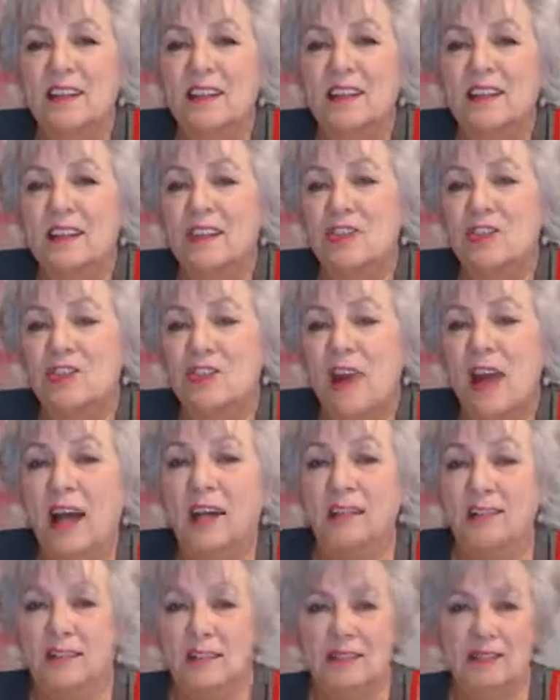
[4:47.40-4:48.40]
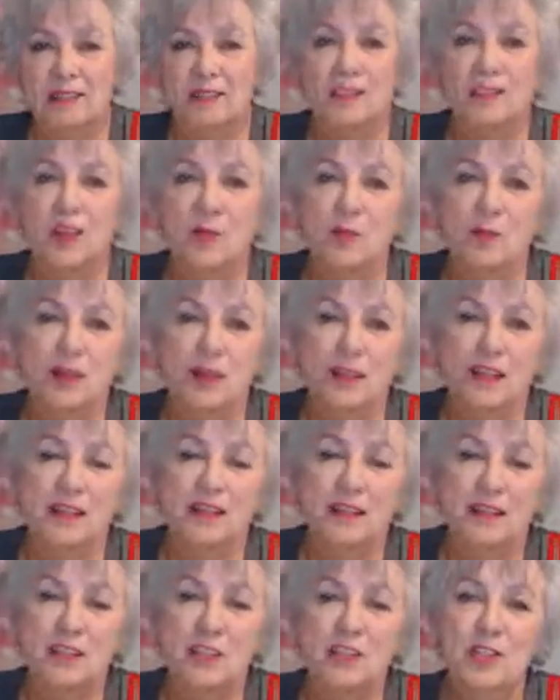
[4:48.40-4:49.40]
attract someone
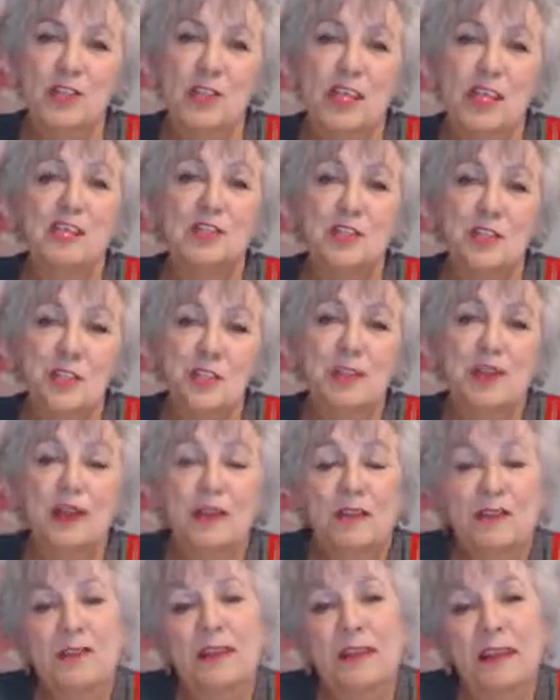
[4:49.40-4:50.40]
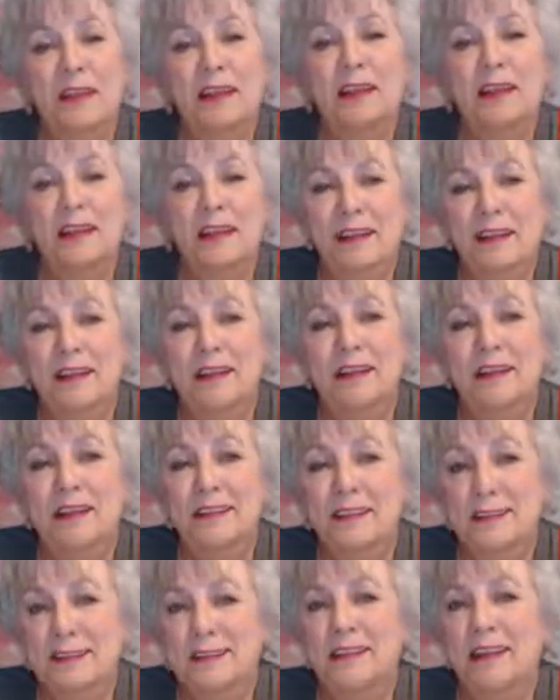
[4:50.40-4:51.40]
into your life. And I
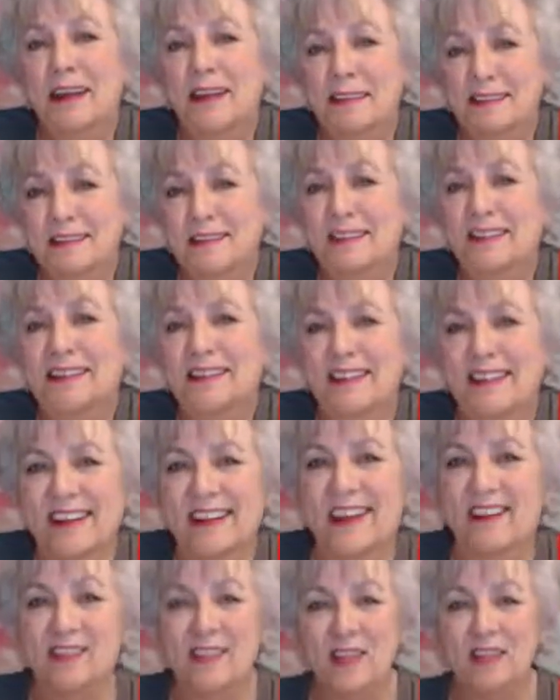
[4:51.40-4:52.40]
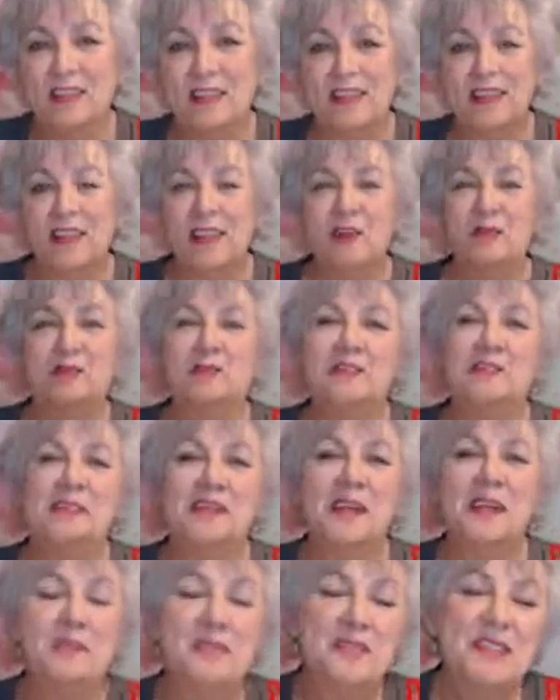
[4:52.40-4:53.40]
did that. I've done that a couple of
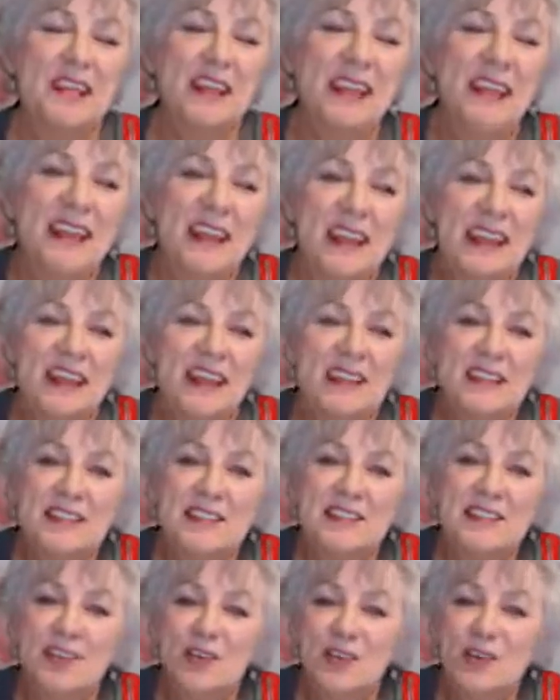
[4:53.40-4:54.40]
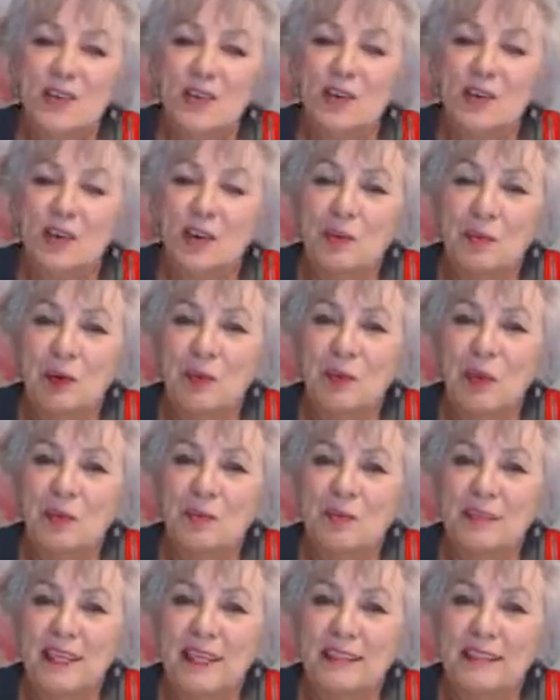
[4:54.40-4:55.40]
times. So go to my
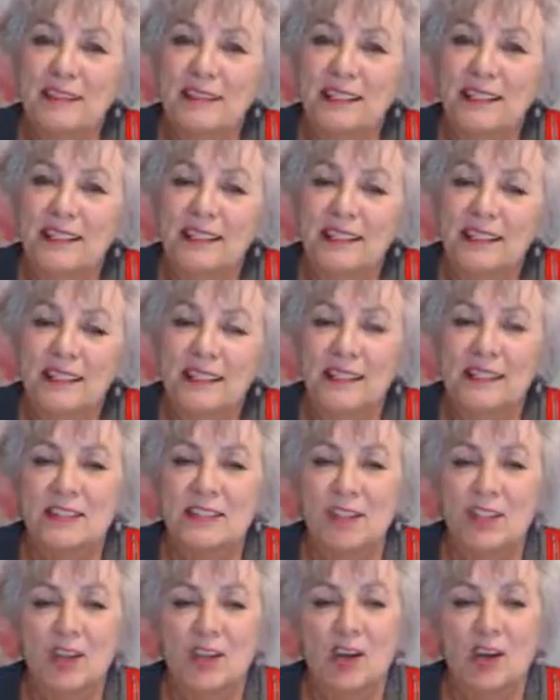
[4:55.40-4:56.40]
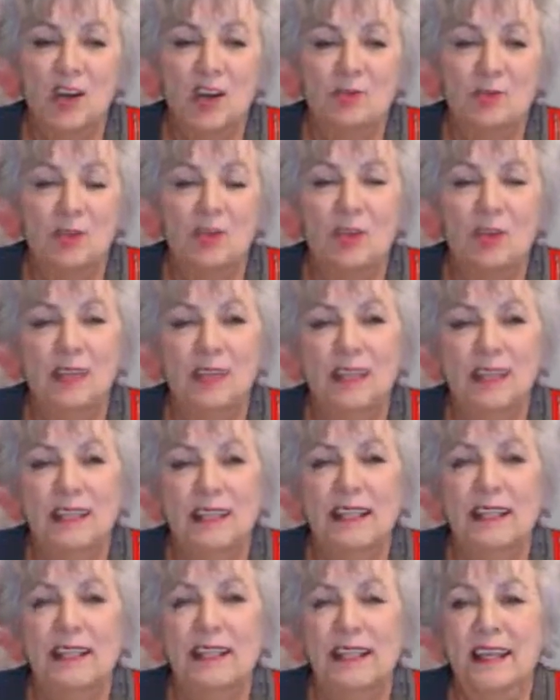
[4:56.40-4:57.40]
website, eileenhead.com, or the
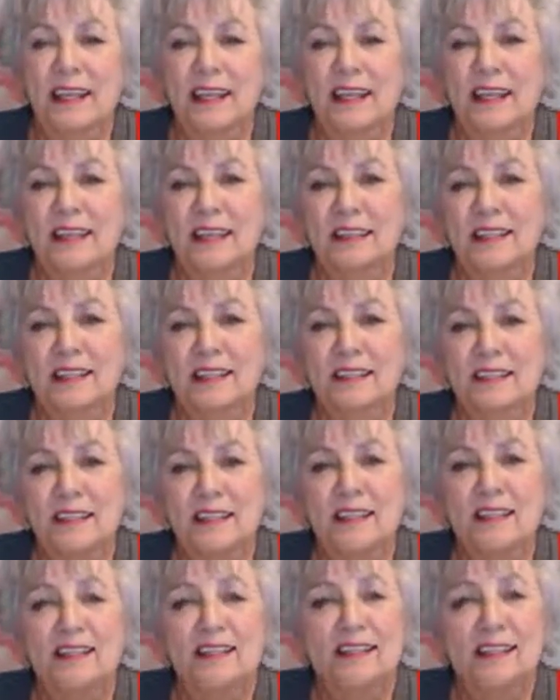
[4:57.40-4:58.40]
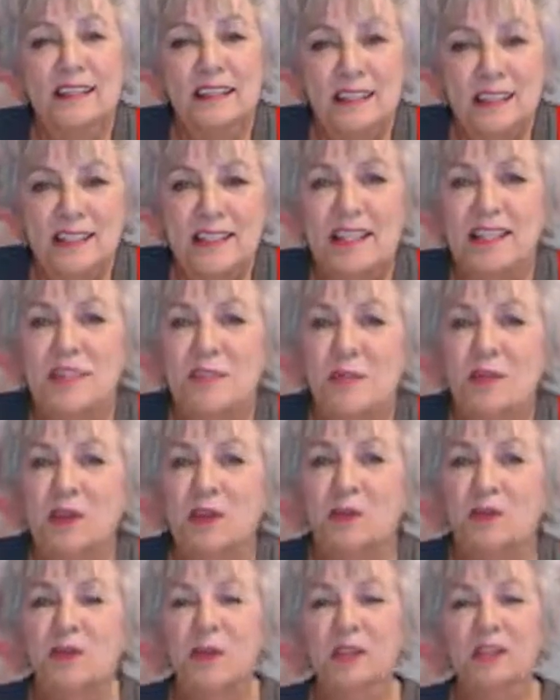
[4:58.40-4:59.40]
link, and get the Date
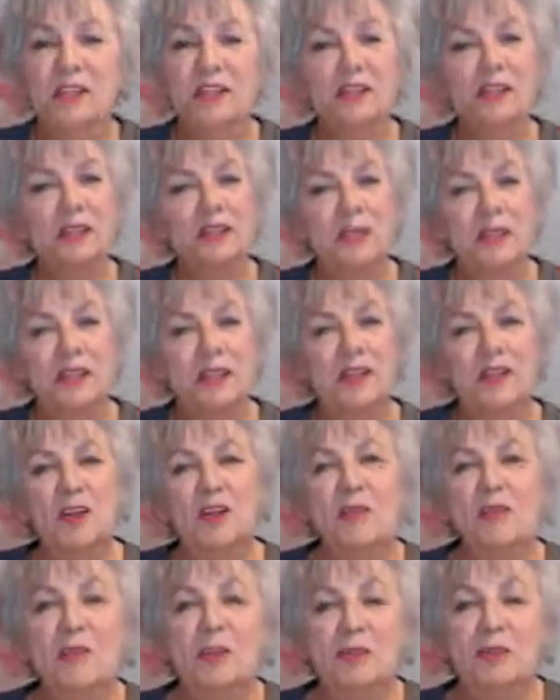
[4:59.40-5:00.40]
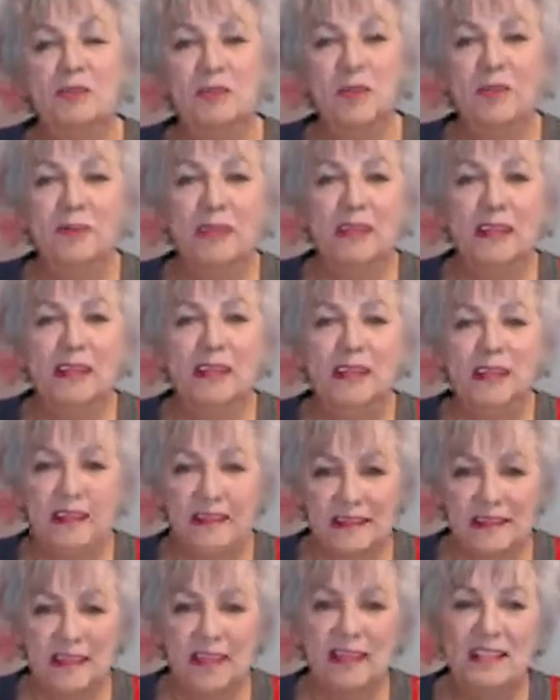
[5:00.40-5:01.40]
Smarter book, and you'll be hearing more from me.
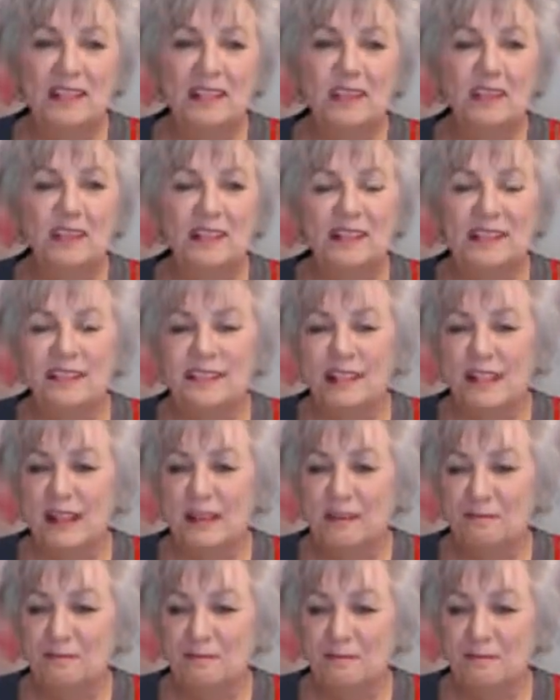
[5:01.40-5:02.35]
Thanks for listening.